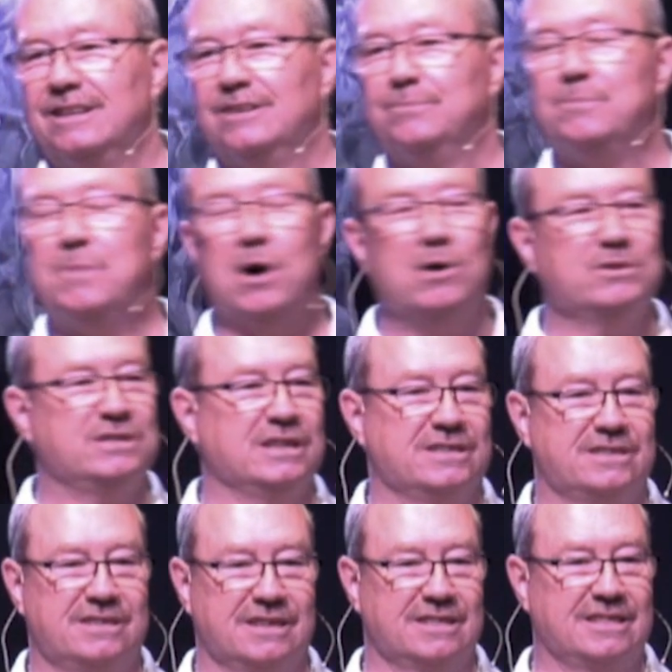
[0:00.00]

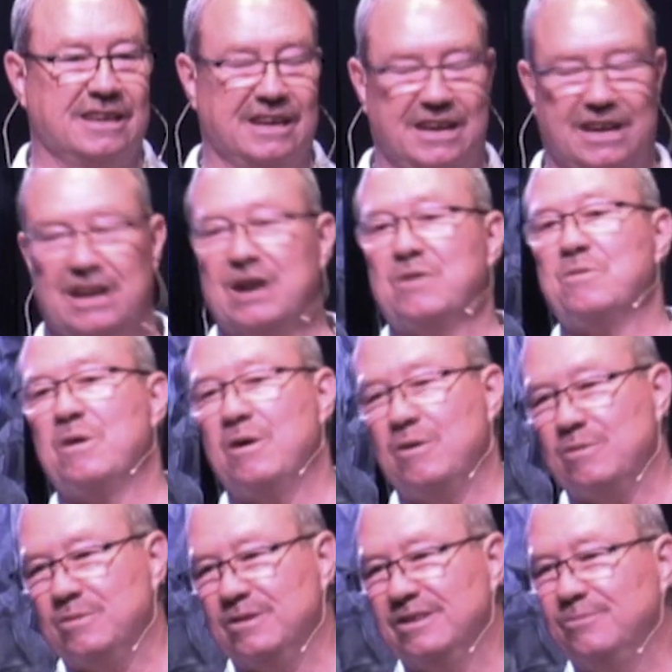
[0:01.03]
Moses, the
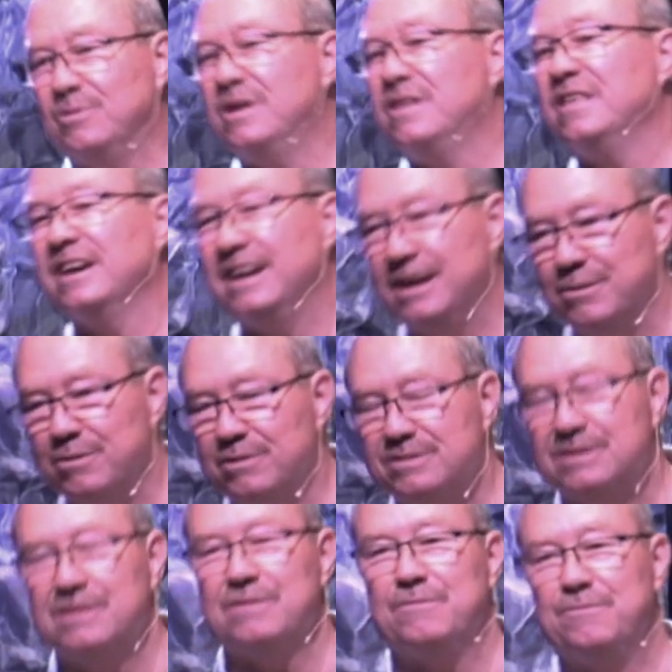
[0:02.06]
hero, one of the
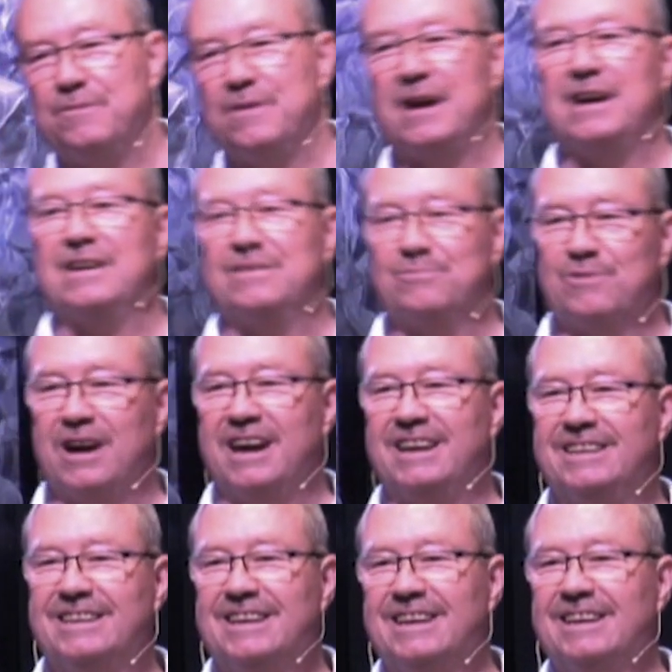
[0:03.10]
heroes of the faith,
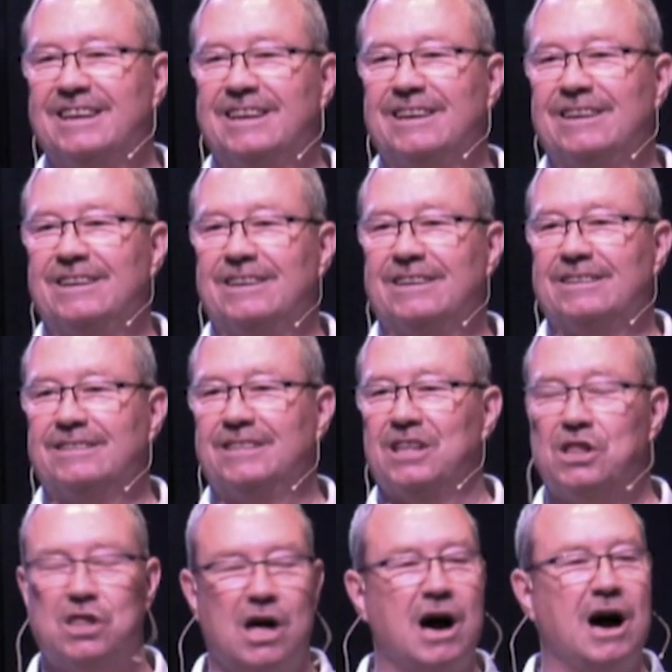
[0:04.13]
right?
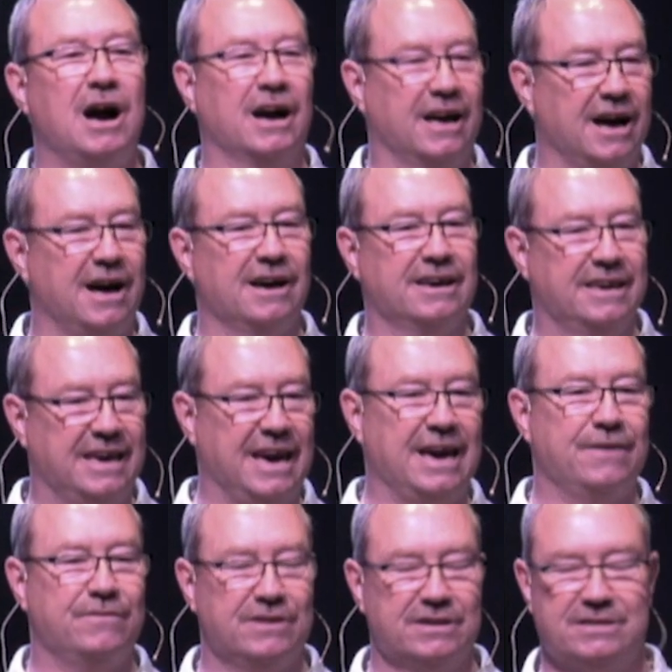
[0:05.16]
The law, God
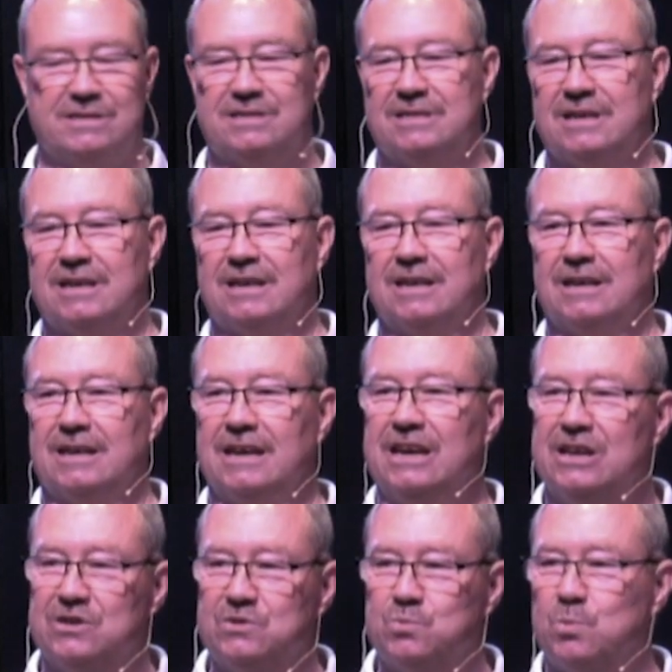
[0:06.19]
gave us
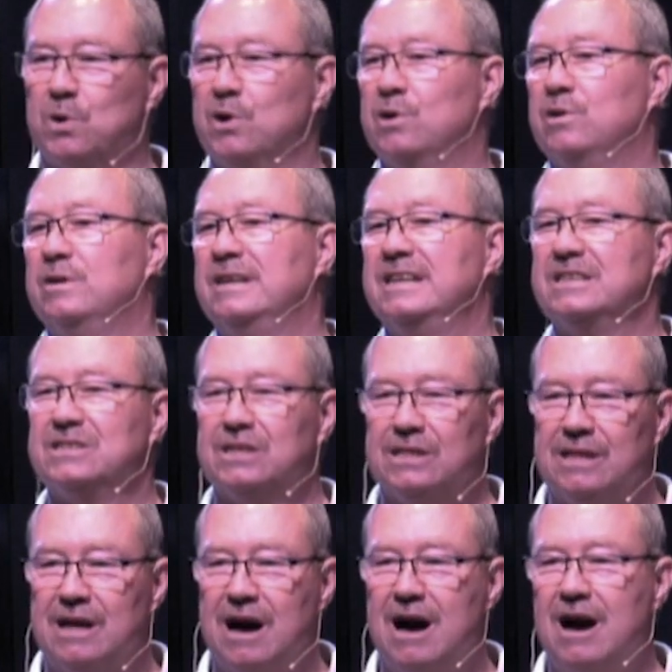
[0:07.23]
his word, his
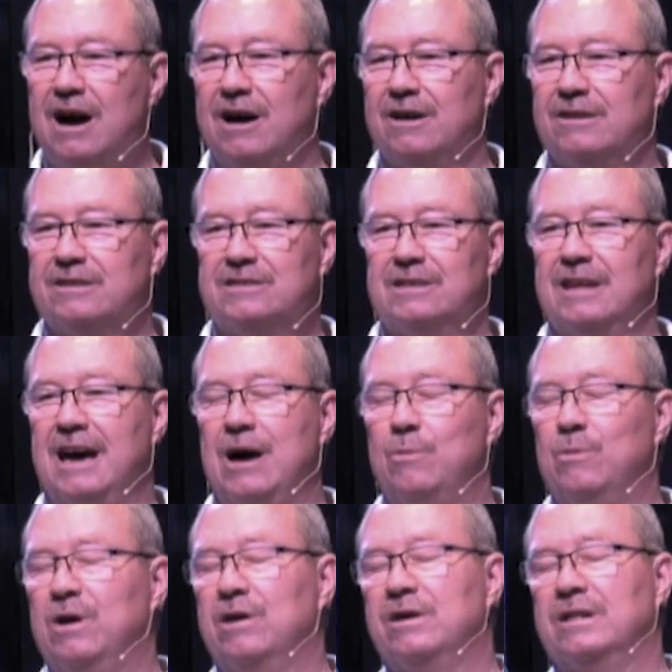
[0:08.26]
law, how
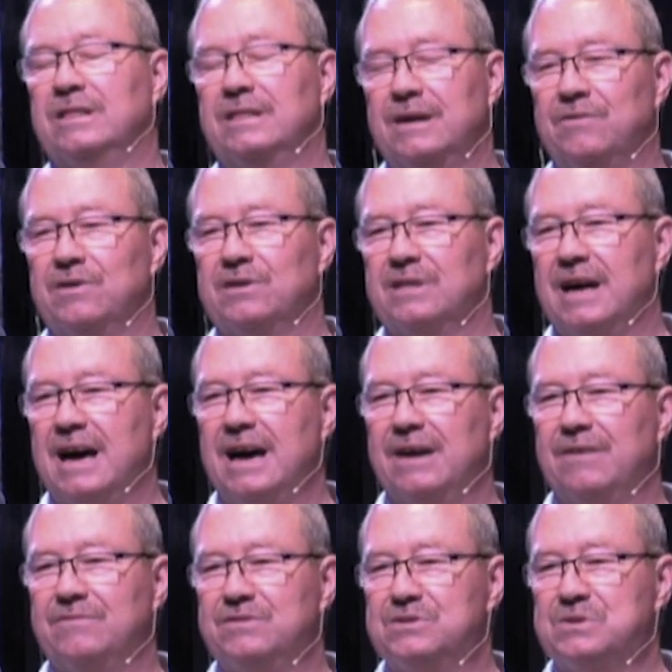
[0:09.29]
we are to live our
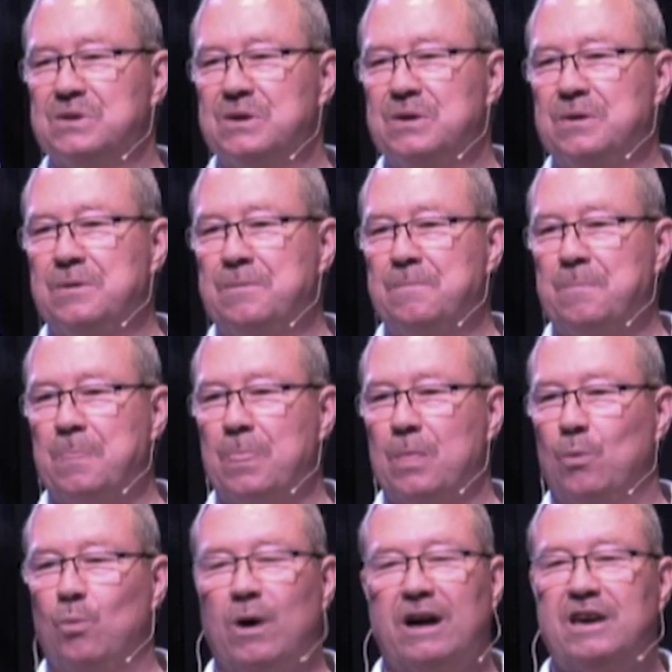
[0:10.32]
lives.
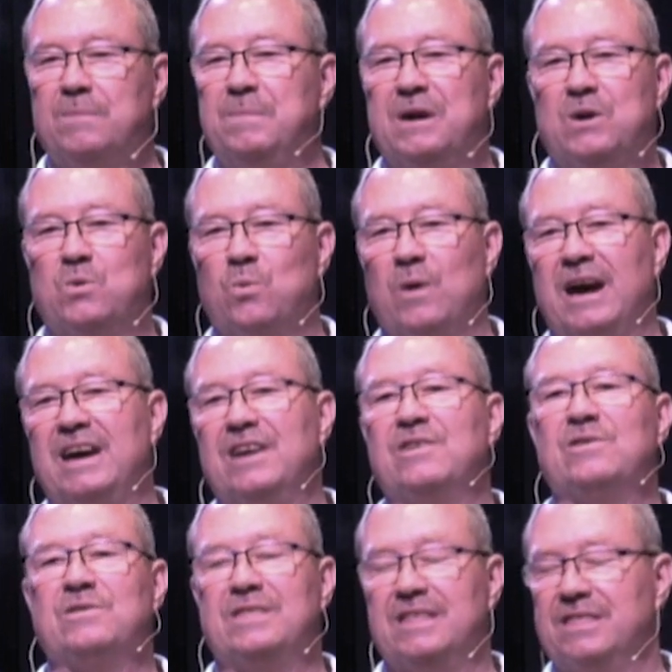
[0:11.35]
What could be
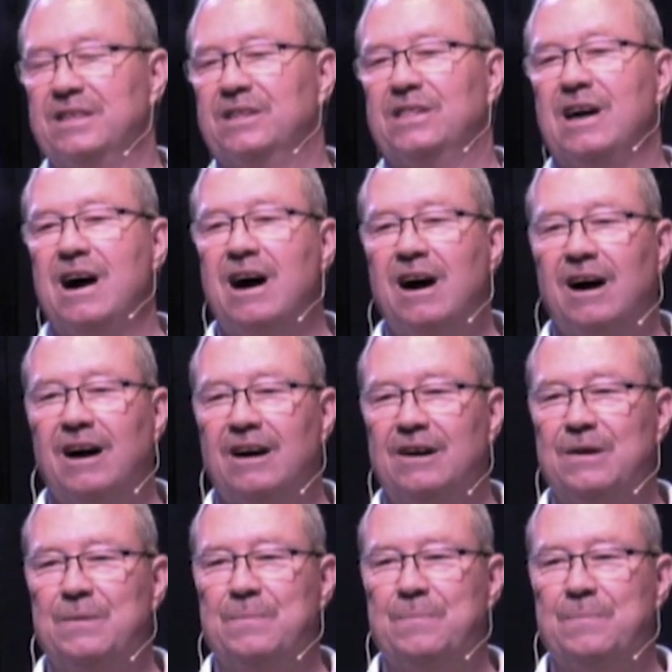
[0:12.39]
greater than the law?